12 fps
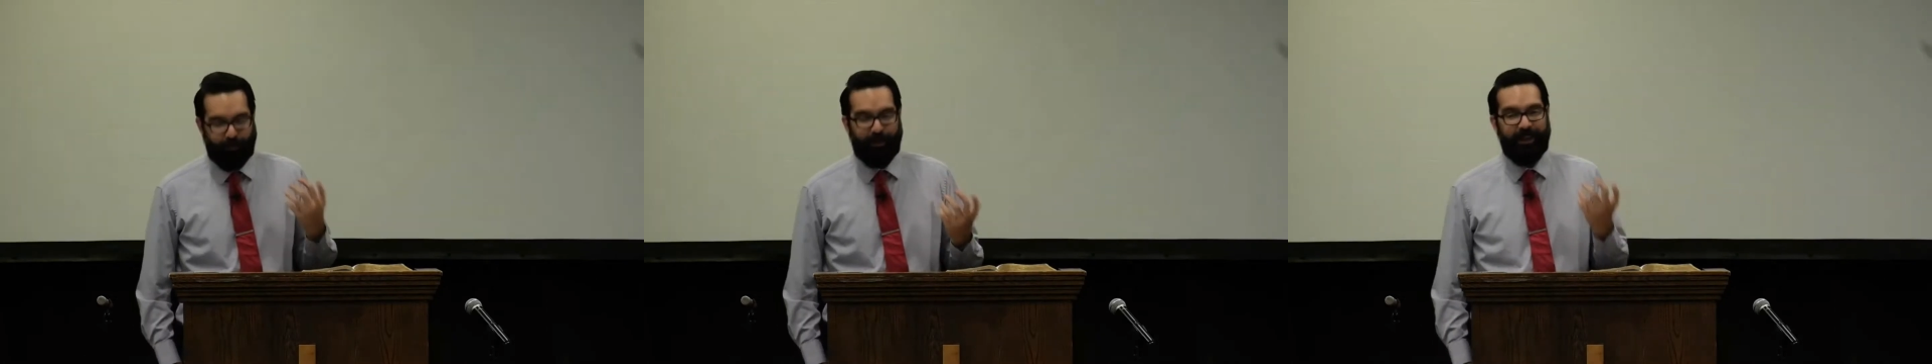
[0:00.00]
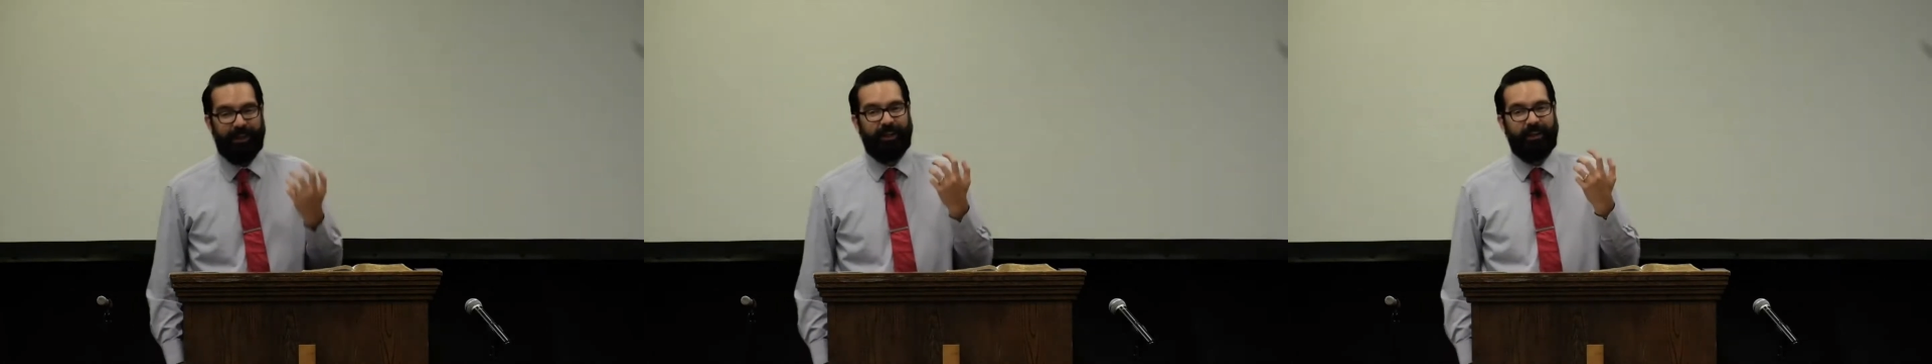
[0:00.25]

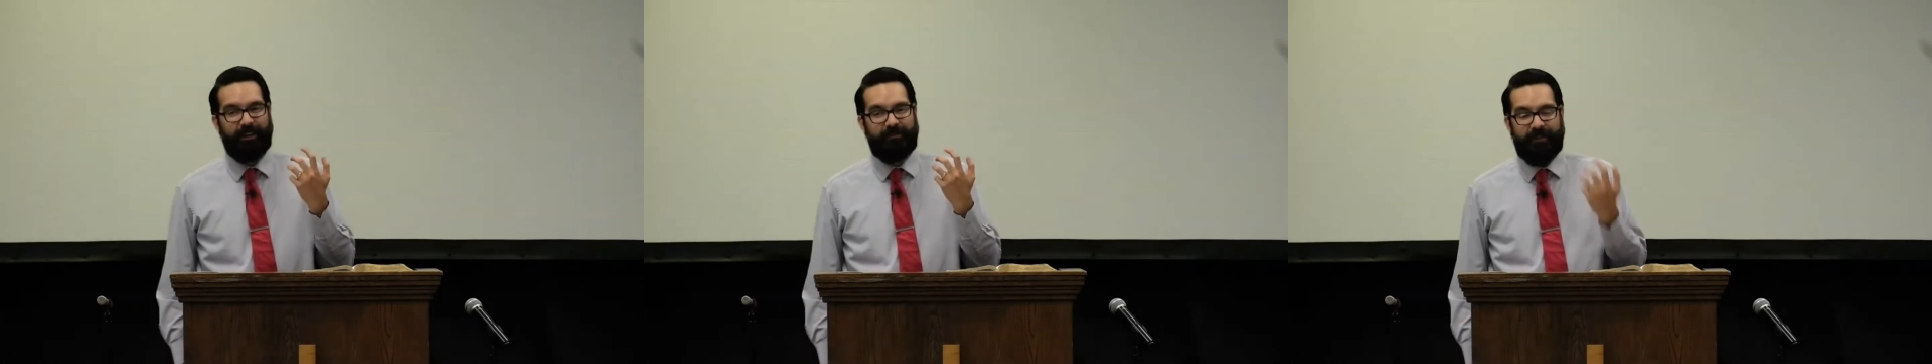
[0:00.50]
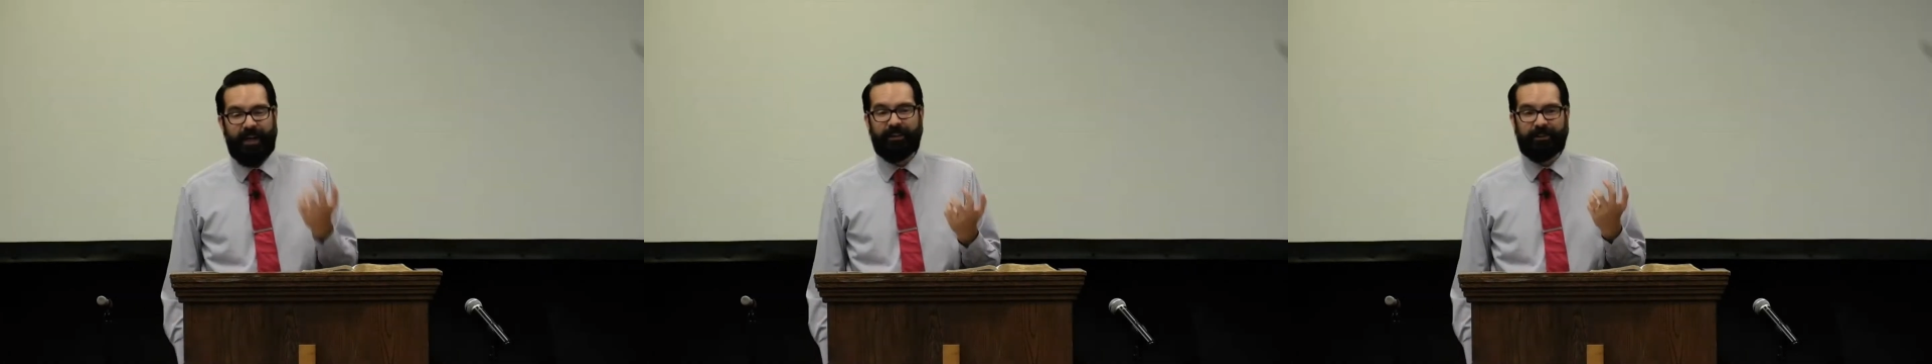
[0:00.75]
we
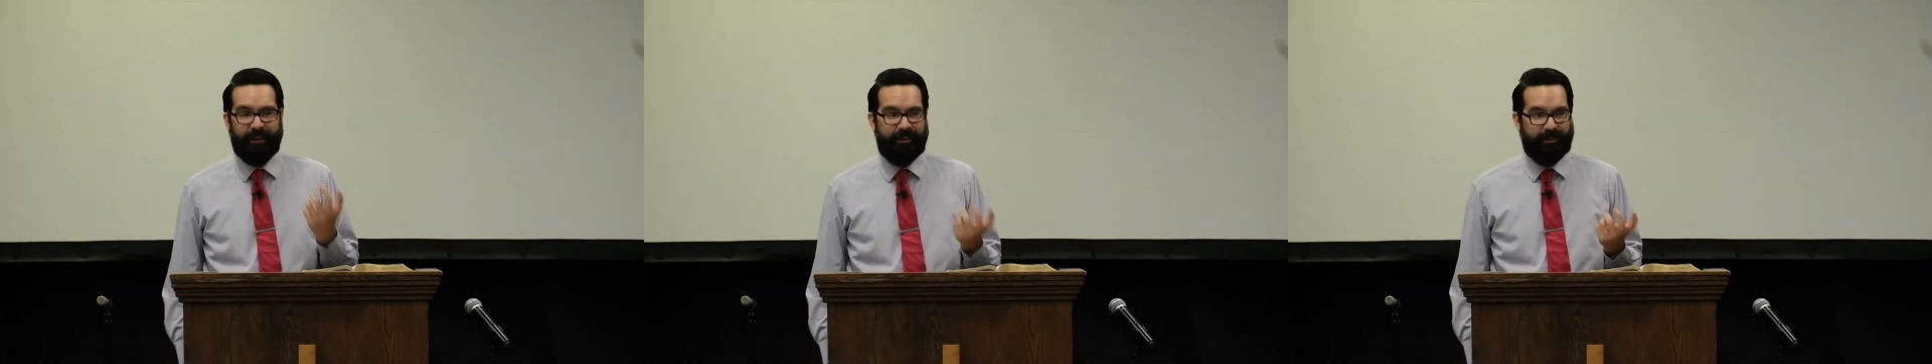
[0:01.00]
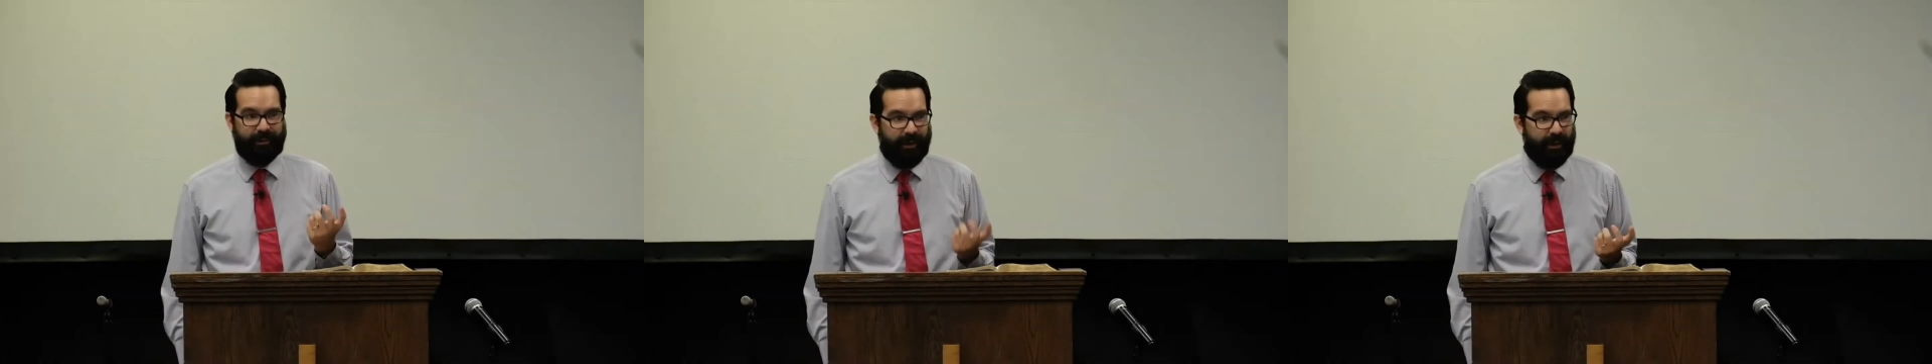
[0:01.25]
evangelize
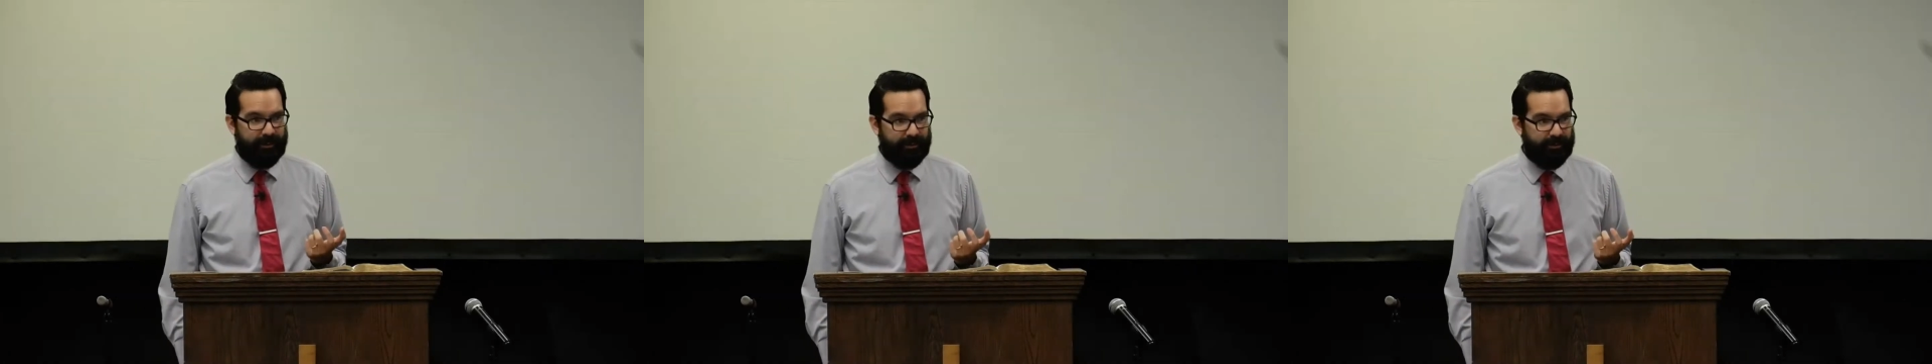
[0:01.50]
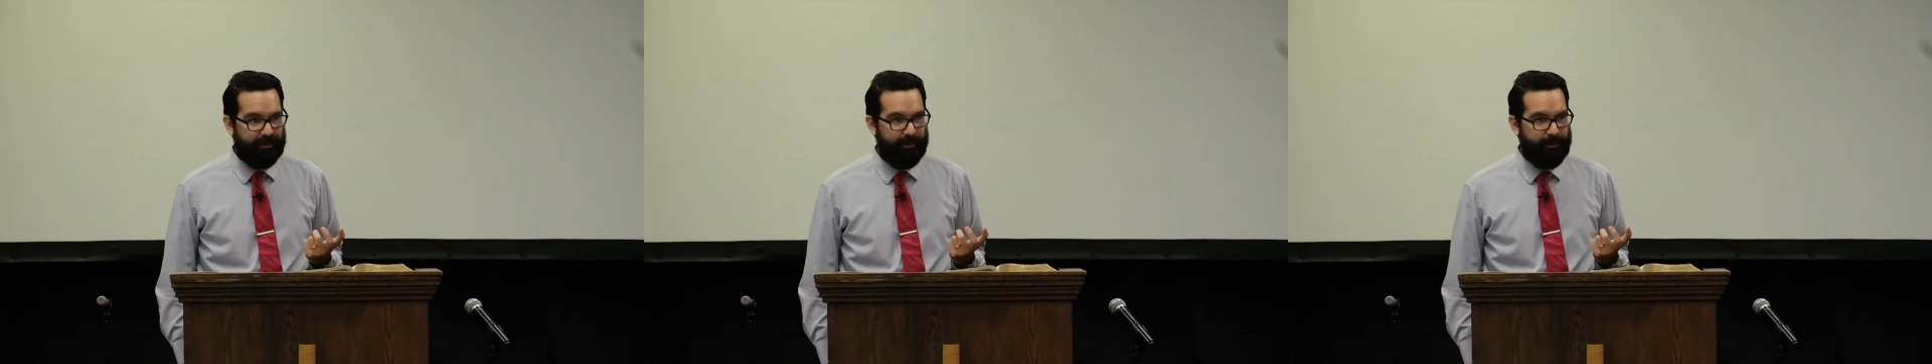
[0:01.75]
the lost.